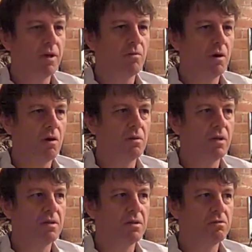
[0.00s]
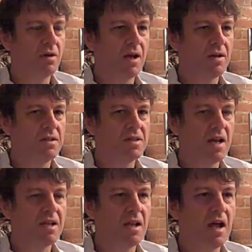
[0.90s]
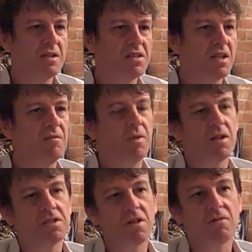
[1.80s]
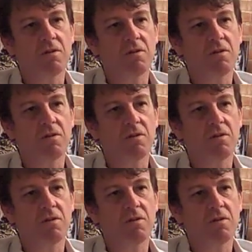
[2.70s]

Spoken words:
role in trying to decide that instead of being a software